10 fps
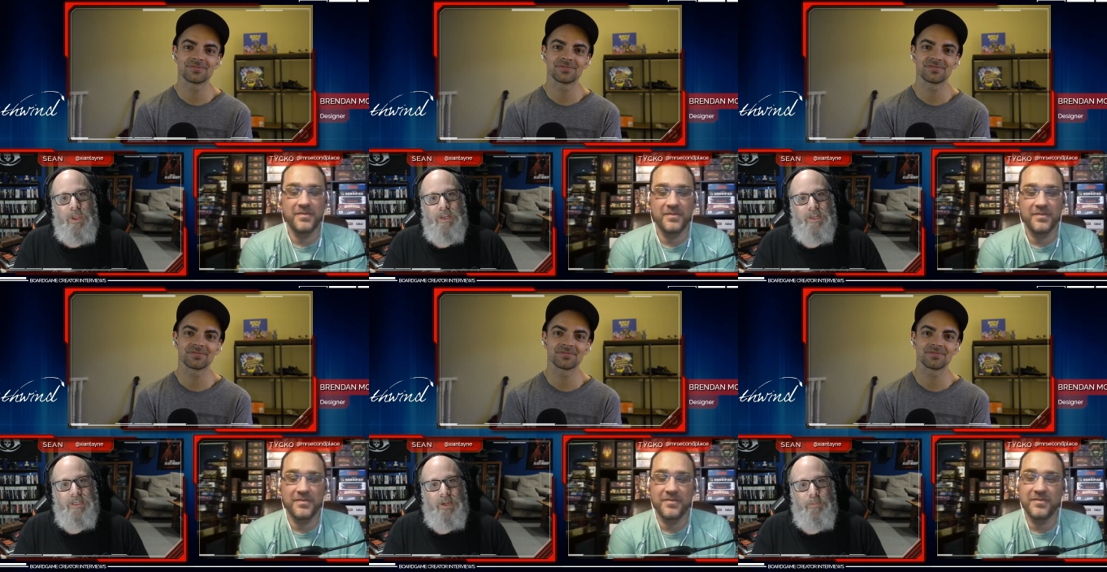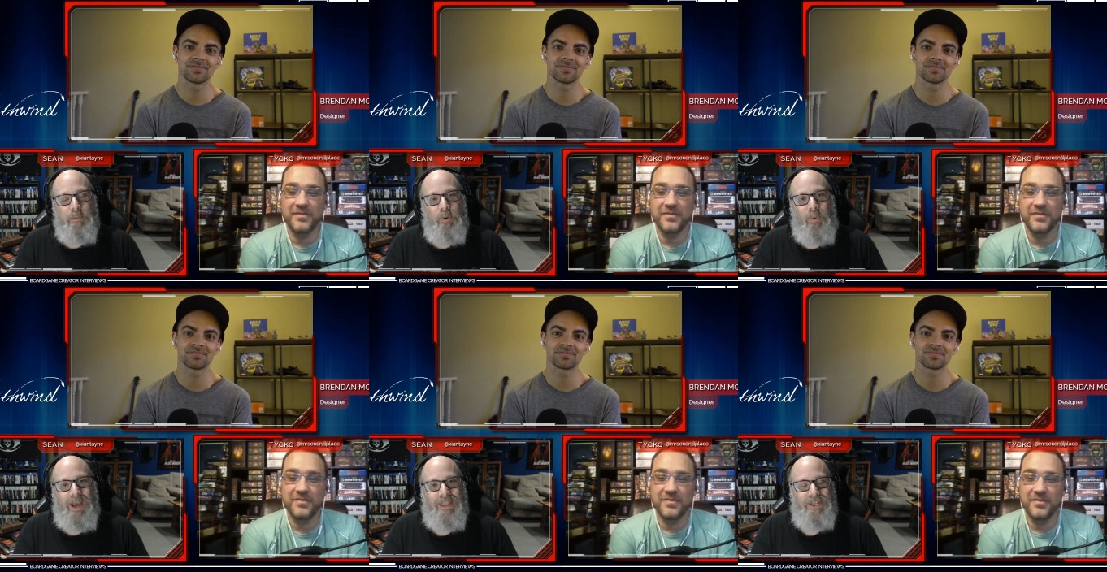Speaker 1: and tell people why they
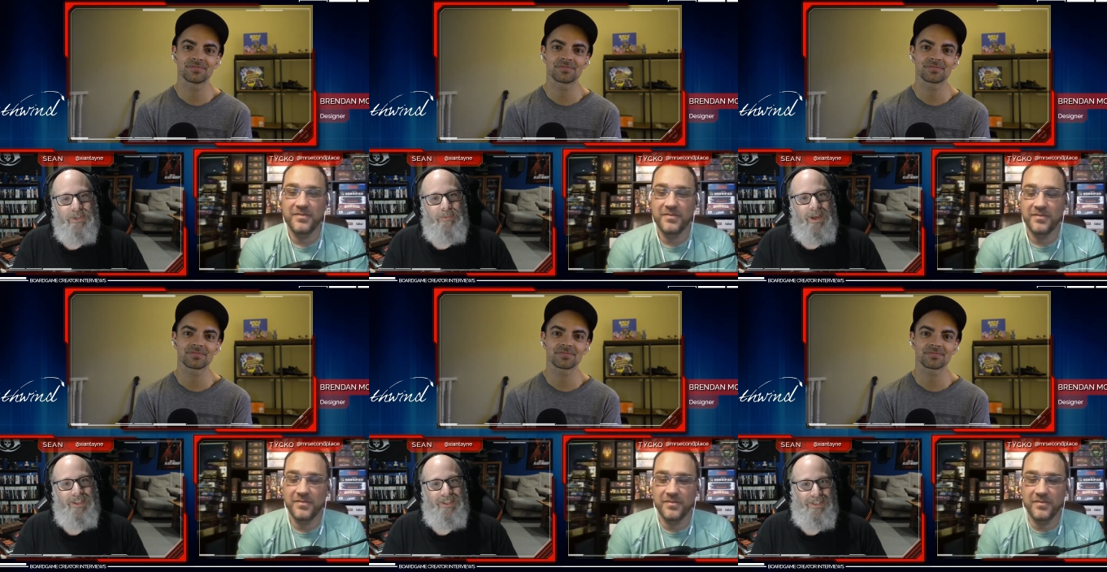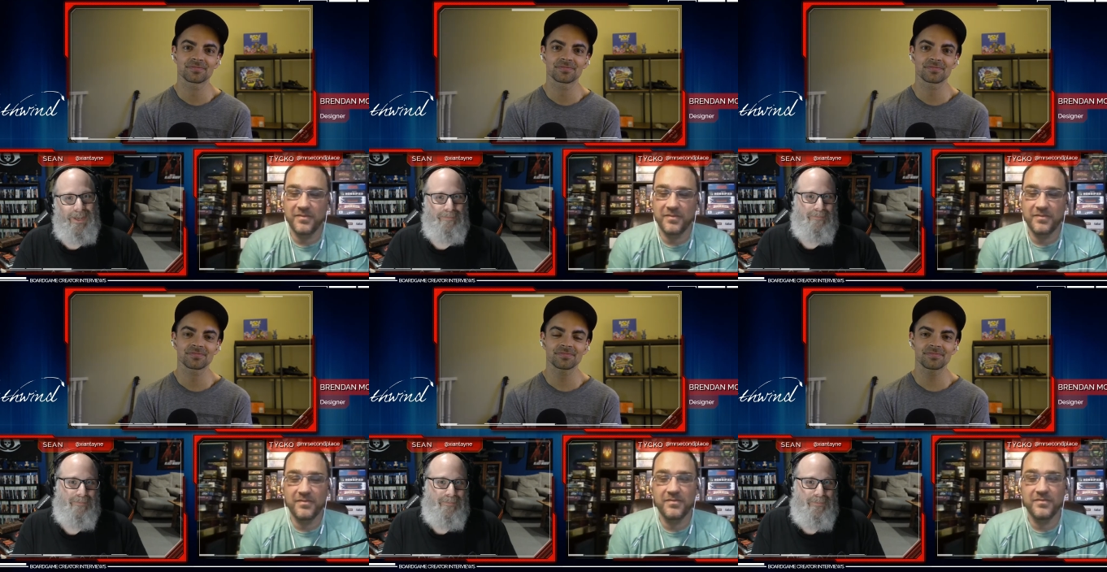should back this game.
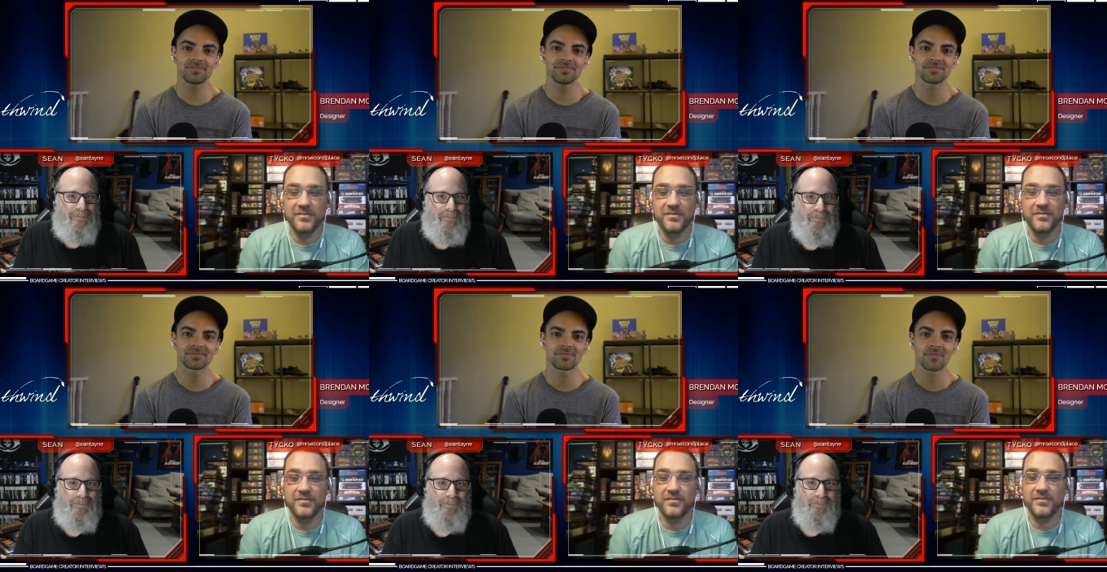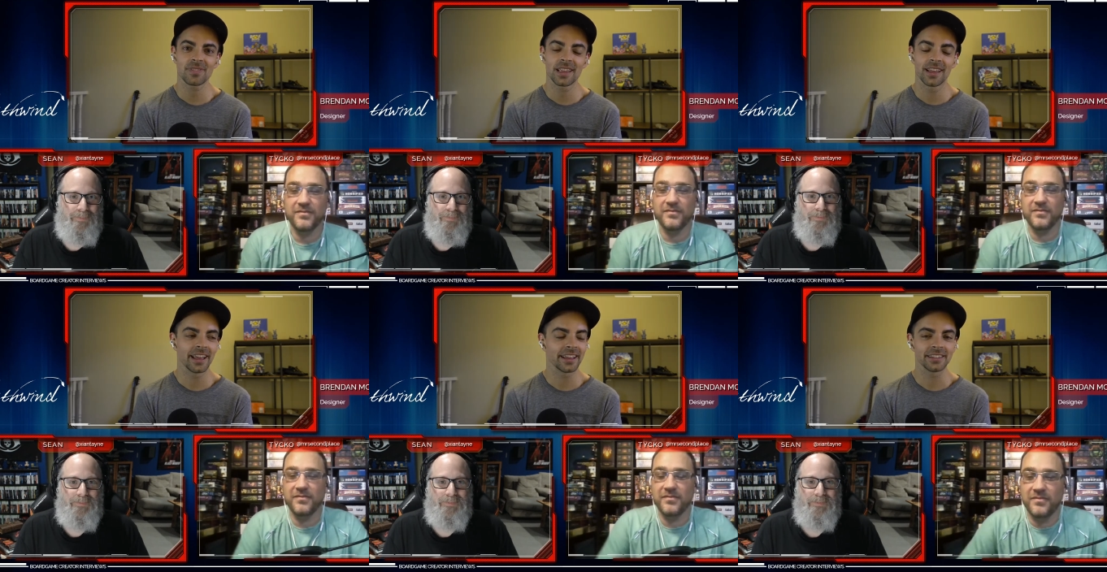
Speaker 2: Hey,
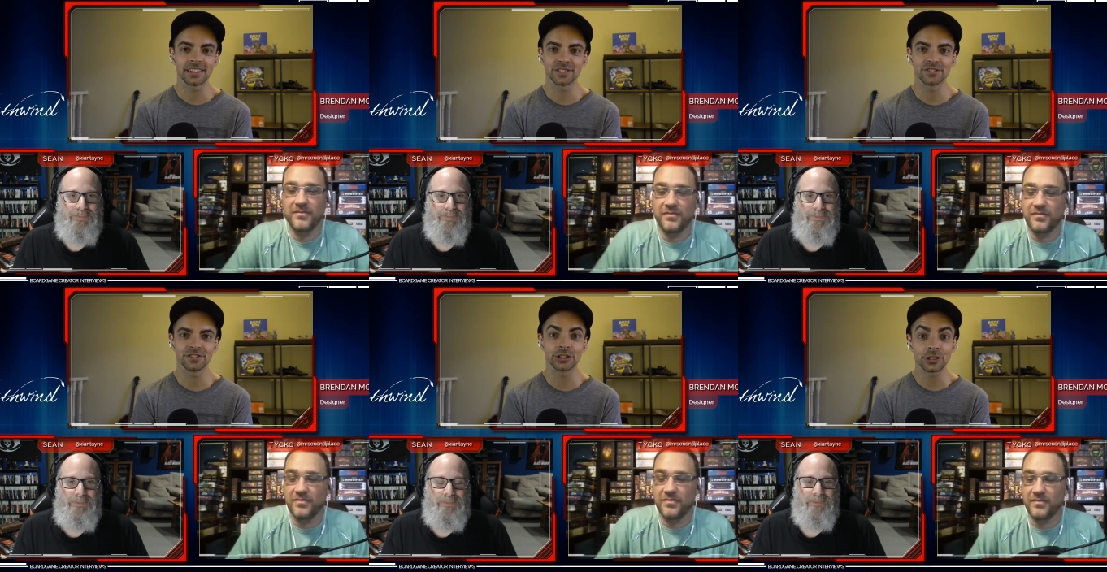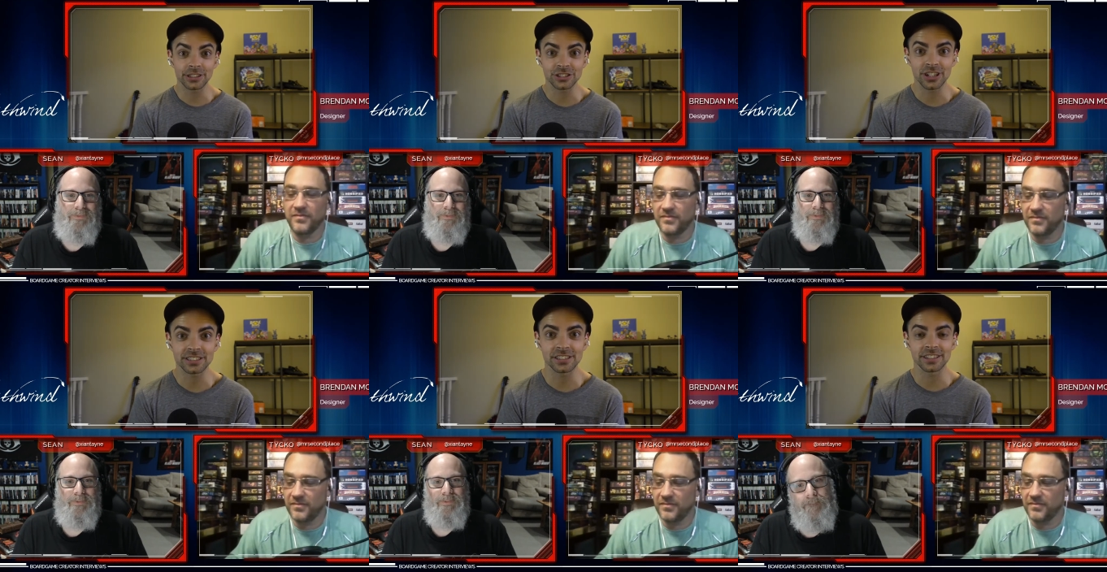if you're interested
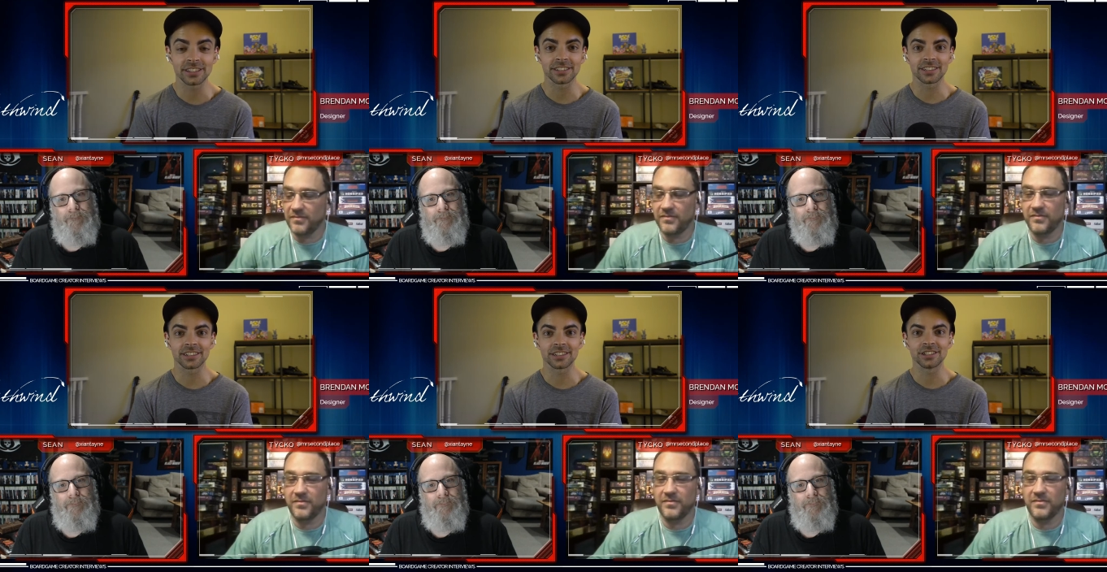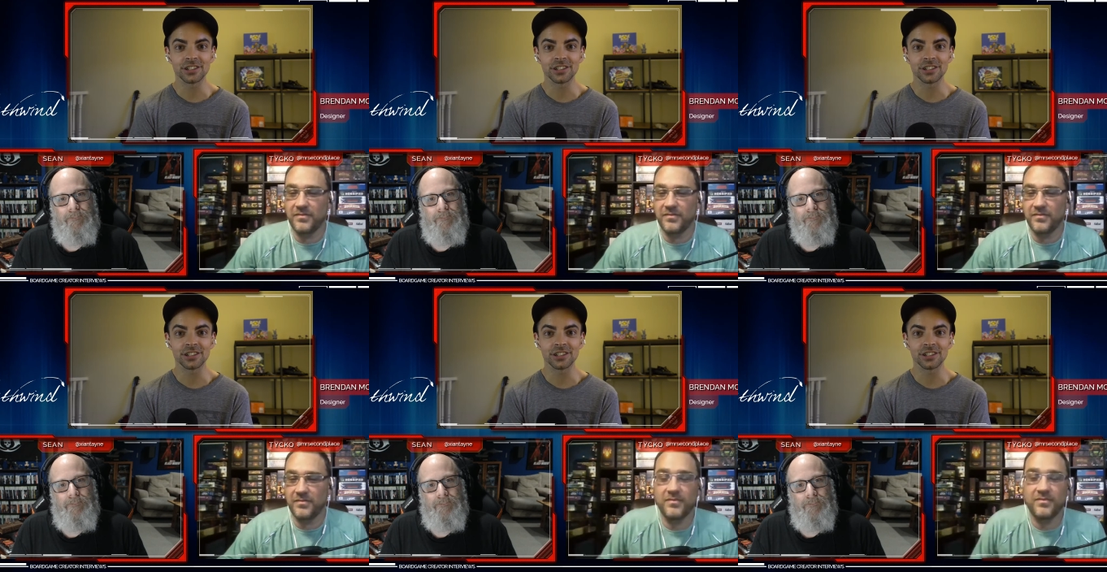in a new gaming
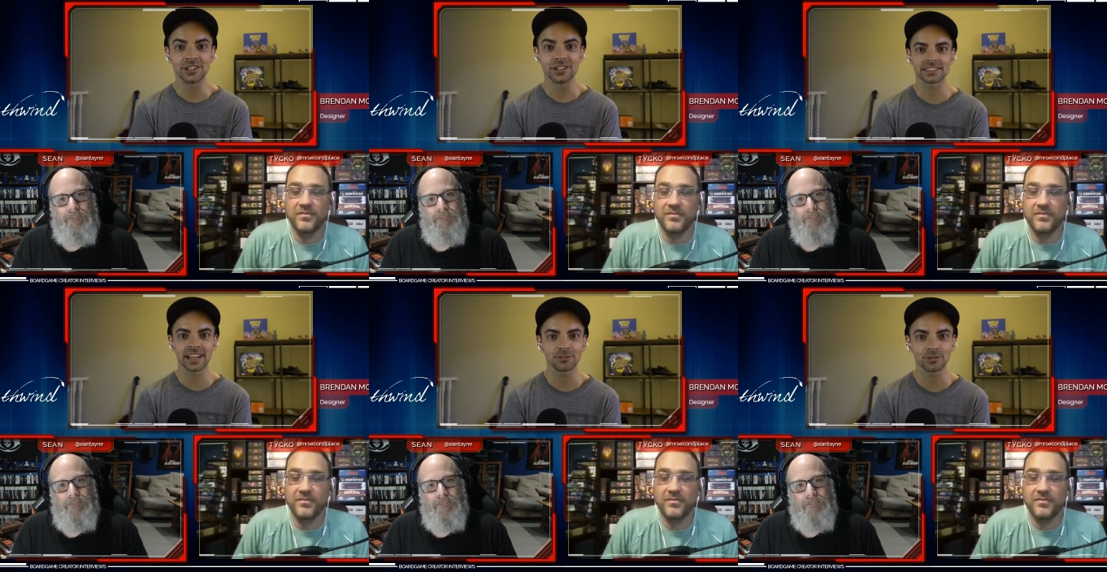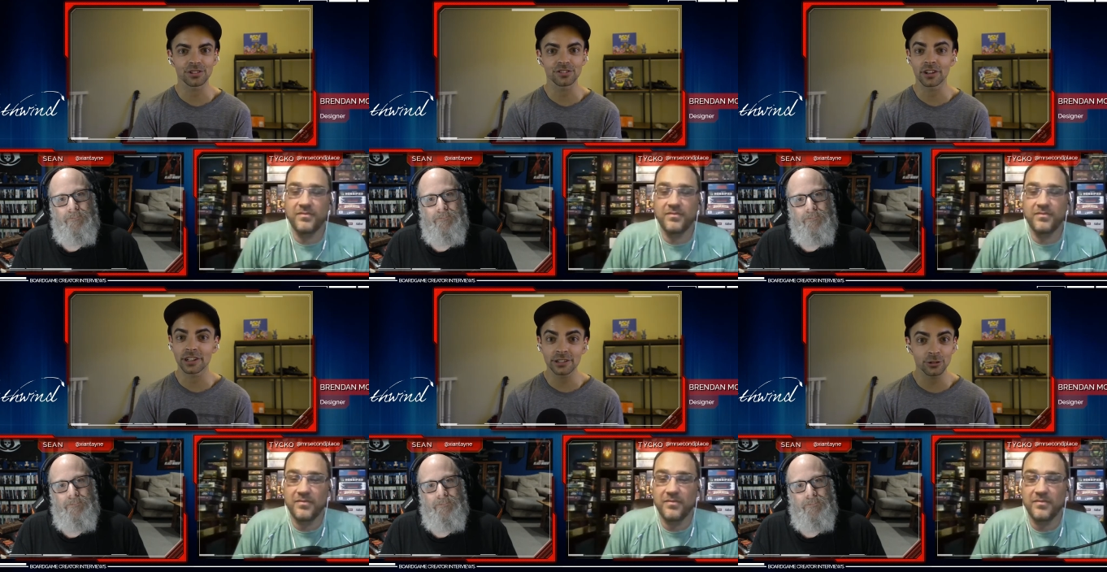experience that you can
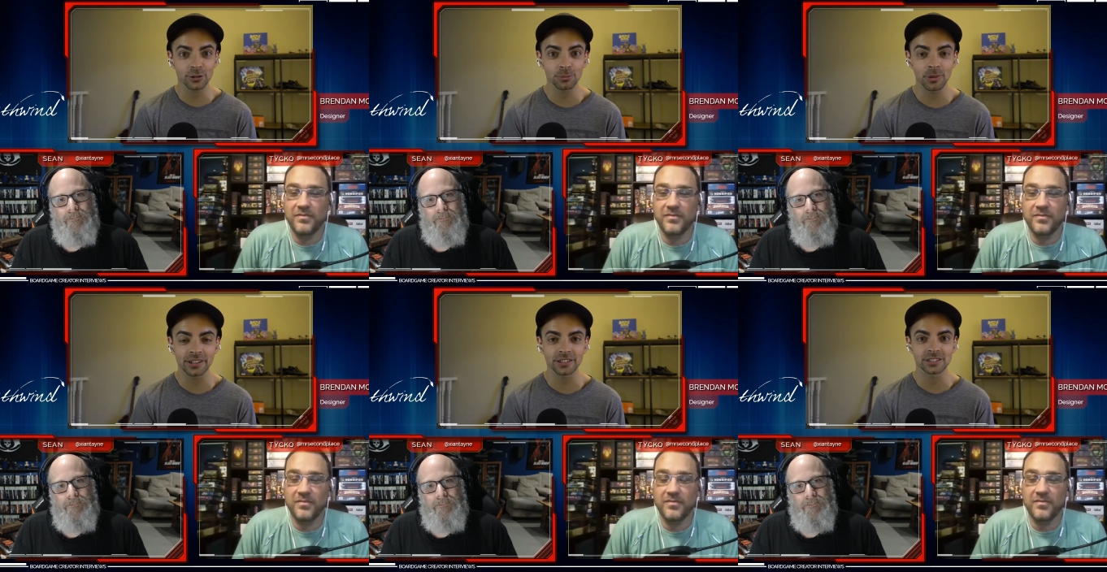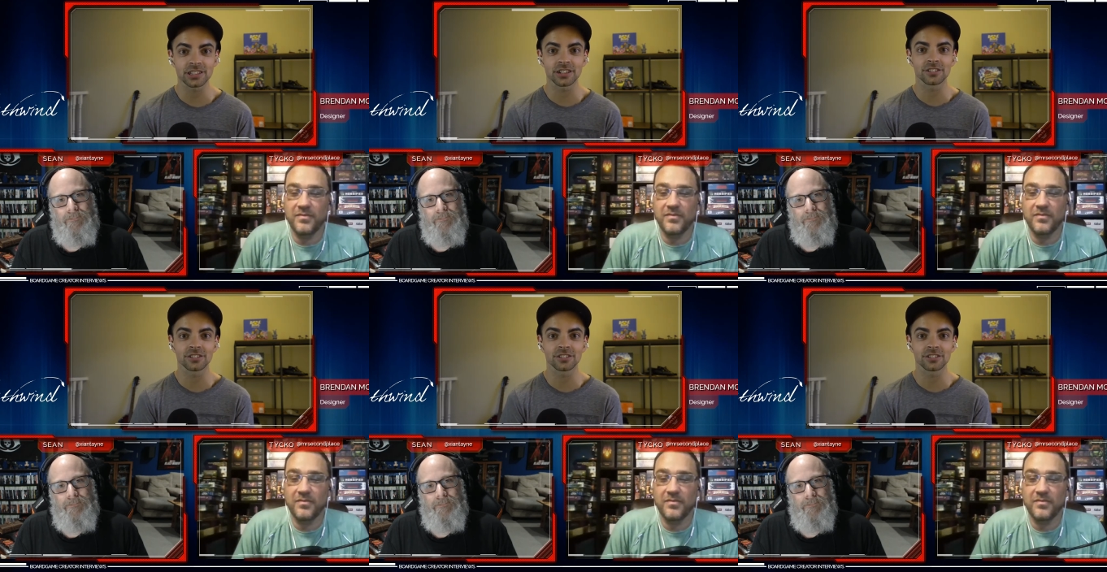uh, sit down with a friend